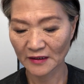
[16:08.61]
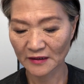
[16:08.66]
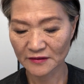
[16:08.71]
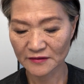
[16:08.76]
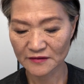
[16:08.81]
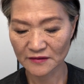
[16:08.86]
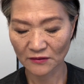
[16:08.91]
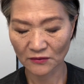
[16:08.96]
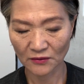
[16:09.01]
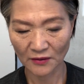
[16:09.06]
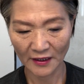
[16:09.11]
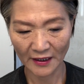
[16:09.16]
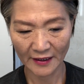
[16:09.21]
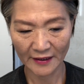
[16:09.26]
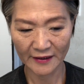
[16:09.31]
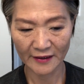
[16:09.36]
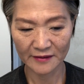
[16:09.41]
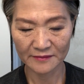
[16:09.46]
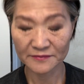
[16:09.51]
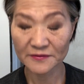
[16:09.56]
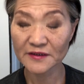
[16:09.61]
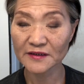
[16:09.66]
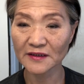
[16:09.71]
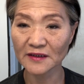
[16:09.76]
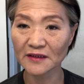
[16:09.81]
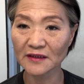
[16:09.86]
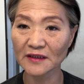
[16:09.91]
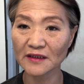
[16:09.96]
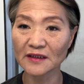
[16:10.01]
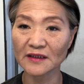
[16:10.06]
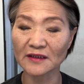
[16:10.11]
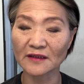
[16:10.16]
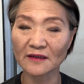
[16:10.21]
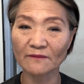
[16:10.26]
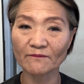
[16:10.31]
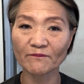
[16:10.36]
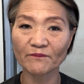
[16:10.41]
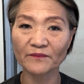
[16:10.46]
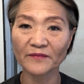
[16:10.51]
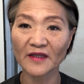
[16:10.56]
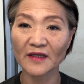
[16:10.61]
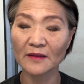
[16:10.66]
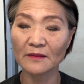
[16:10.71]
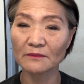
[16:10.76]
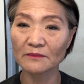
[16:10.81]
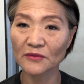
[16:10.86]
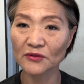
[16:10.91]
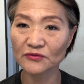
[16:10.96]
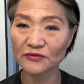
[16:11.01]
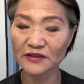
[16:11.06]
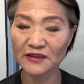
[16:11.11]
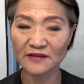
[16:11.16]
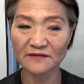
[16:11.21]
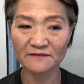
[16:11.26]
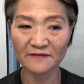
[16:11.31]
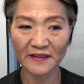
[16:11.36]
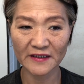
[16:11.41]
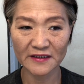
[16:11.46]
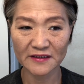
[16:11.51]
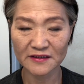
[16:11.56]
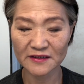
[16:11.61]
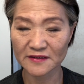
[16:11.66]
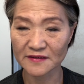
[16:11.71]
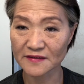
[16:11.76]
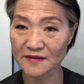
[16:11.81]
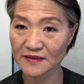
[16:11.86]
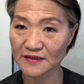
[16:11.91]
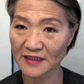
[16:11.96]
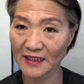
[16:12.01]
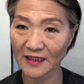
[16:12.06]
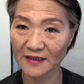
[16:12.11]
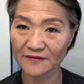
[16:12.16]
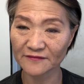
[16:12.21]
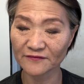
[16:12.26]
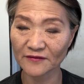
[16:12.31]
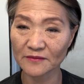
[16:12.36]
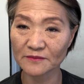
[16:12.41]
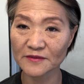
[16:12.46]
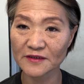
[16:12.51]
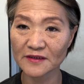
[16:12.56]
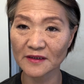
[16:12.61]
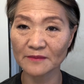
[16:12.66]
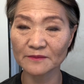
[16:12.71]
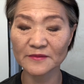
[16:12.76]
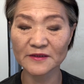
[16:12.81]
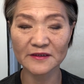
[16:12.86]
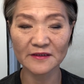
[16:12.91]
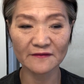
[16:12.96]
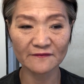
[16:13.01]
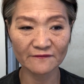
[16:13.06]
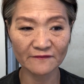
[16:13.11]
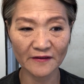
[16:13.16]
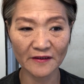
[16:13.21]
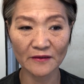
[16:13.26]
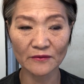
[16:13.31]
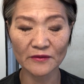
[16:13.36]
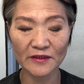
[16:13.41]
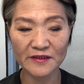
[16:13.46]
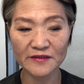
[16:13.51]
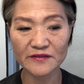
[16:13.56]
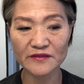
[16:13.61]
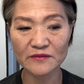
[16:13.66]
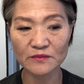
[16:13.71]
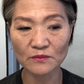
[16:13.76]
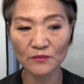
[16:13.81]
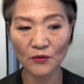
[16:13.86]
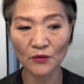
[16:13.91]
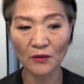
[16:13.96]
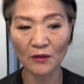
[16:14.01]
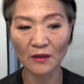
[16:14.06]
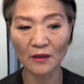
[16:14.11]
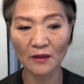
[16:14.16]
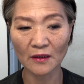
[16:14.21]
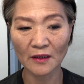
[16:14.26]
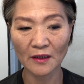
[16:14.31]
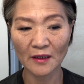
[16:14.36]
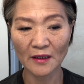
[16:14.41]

So I am thinking motivation start from something very small.